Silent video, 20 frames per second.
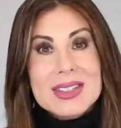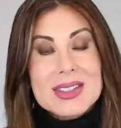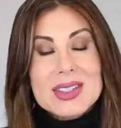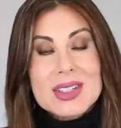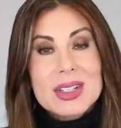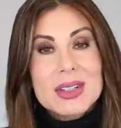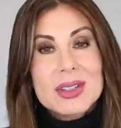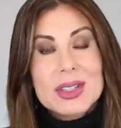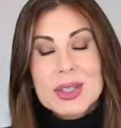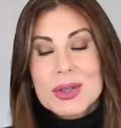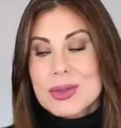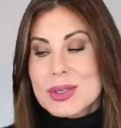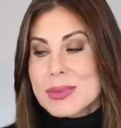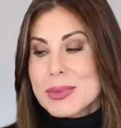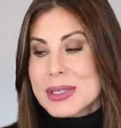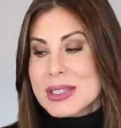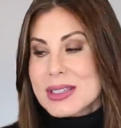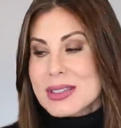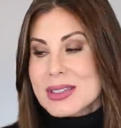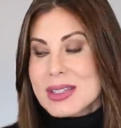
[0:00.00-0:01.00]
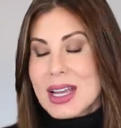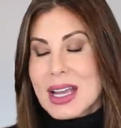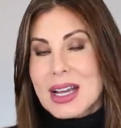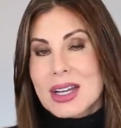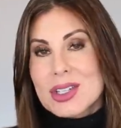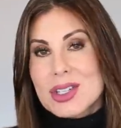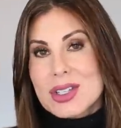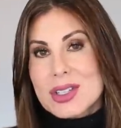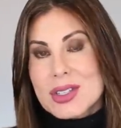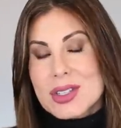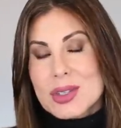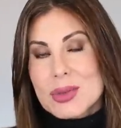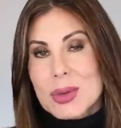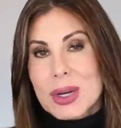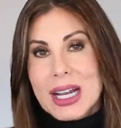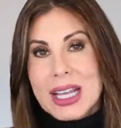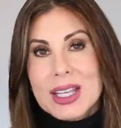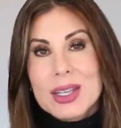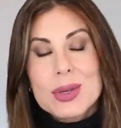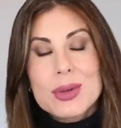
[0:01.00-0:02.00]
still use Mrs. Dash. This is
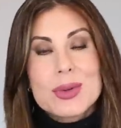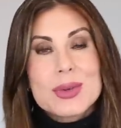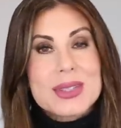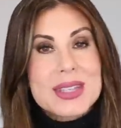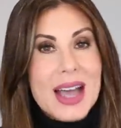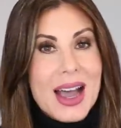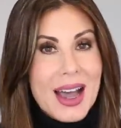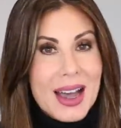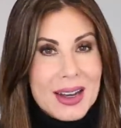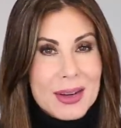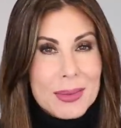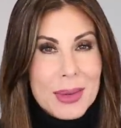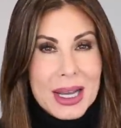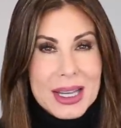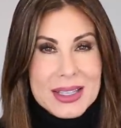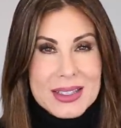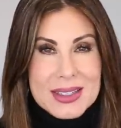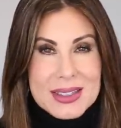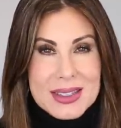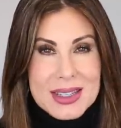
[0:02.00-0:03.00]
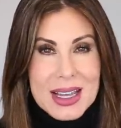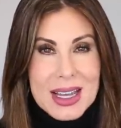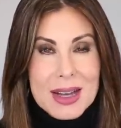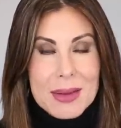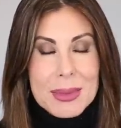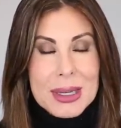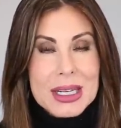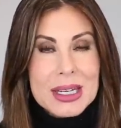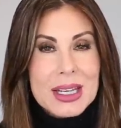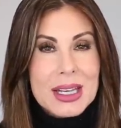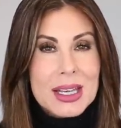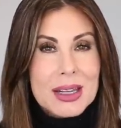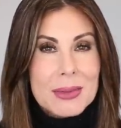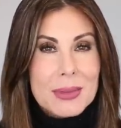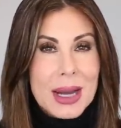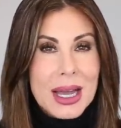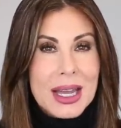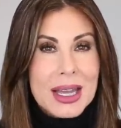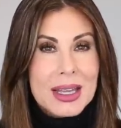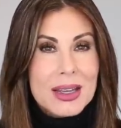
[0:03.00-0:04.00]
what I use on my salmon and
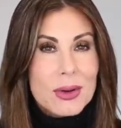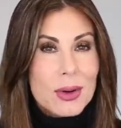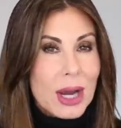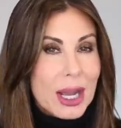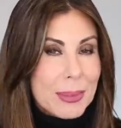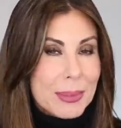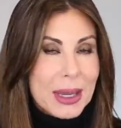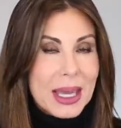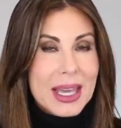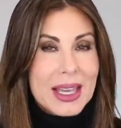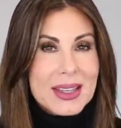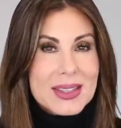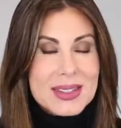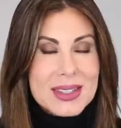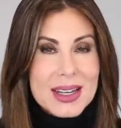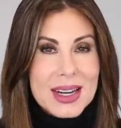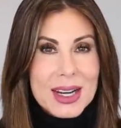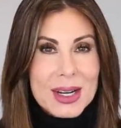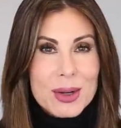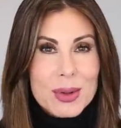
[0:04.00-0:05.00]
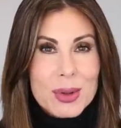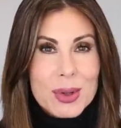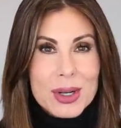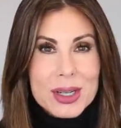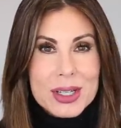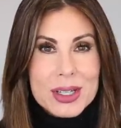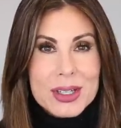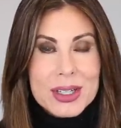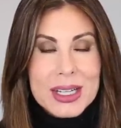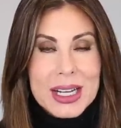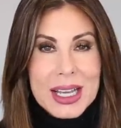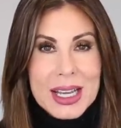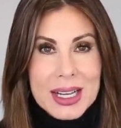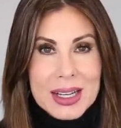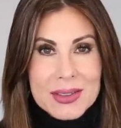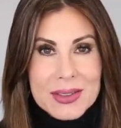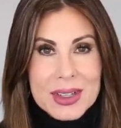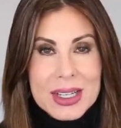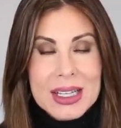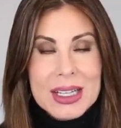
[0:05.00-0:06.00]
my crab cakes that I order and
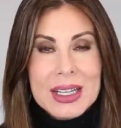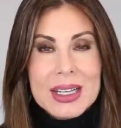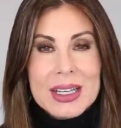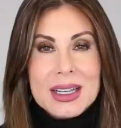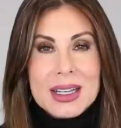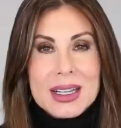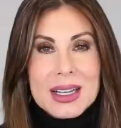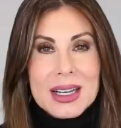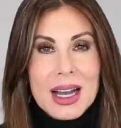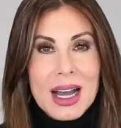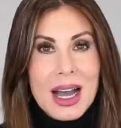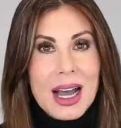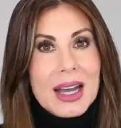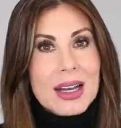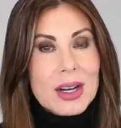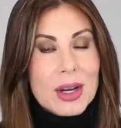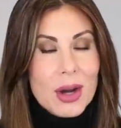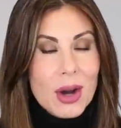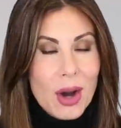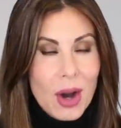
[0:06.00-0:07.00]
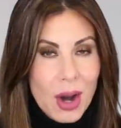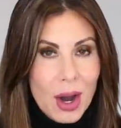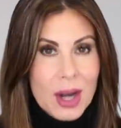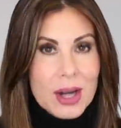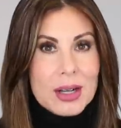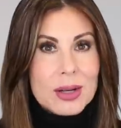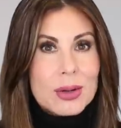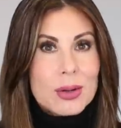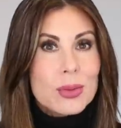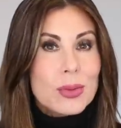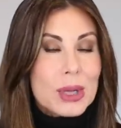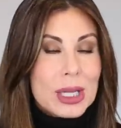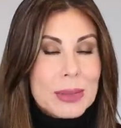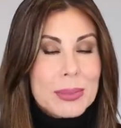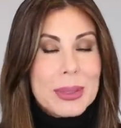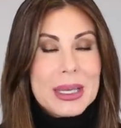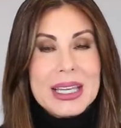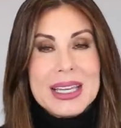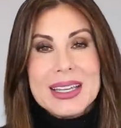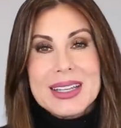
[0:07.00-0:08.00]
have on auto
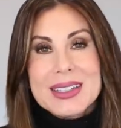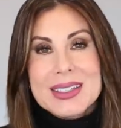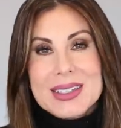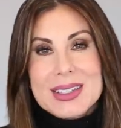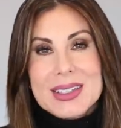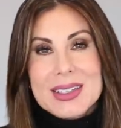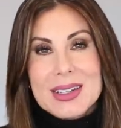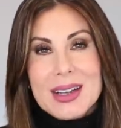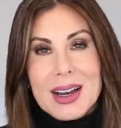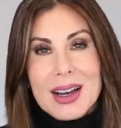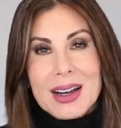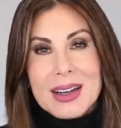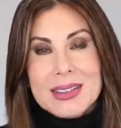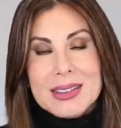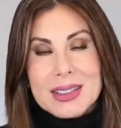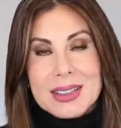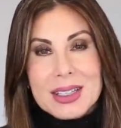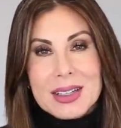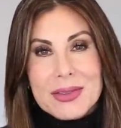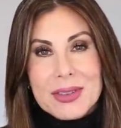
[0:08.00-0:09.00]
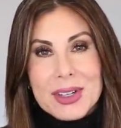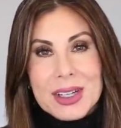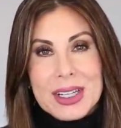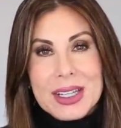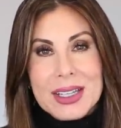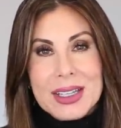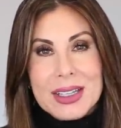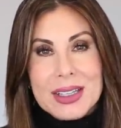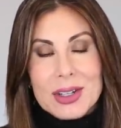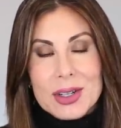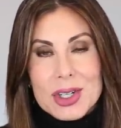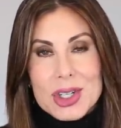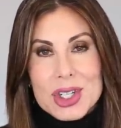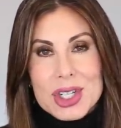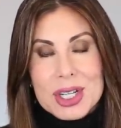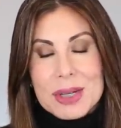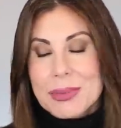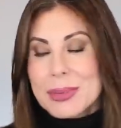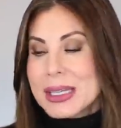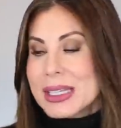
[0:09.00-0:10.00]
repeat delivery or
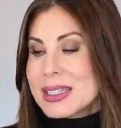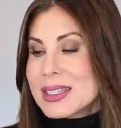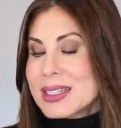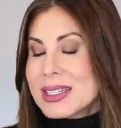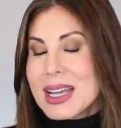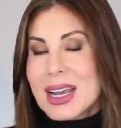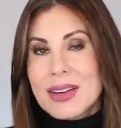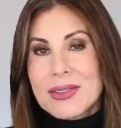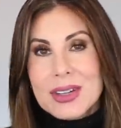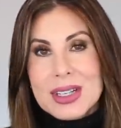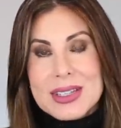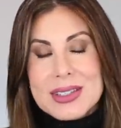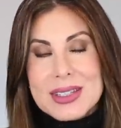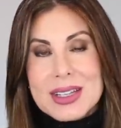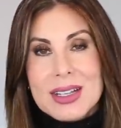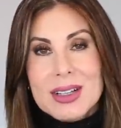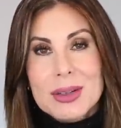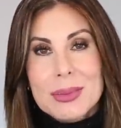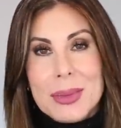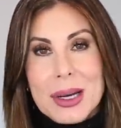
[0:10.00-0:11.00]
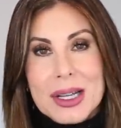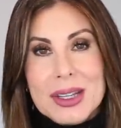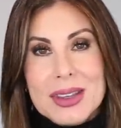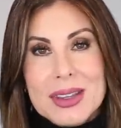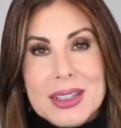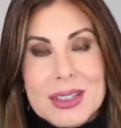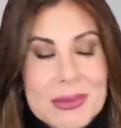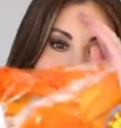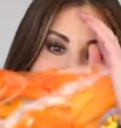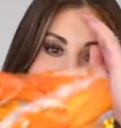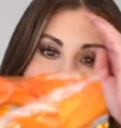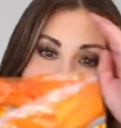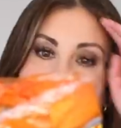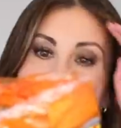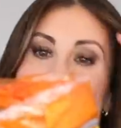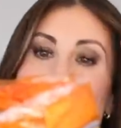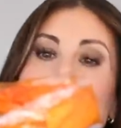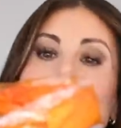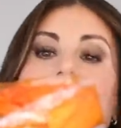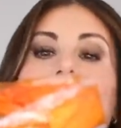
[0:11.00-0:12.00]
shipment every single month.
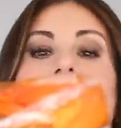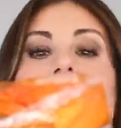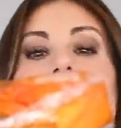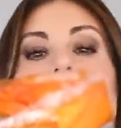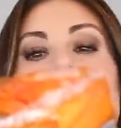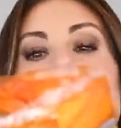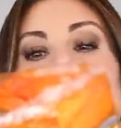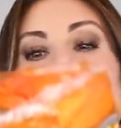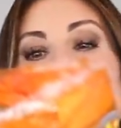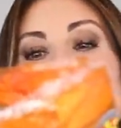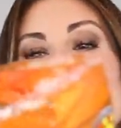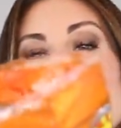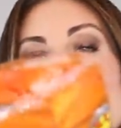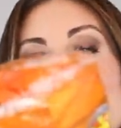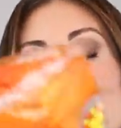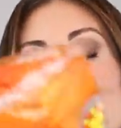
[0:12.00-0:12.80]
Ezekiel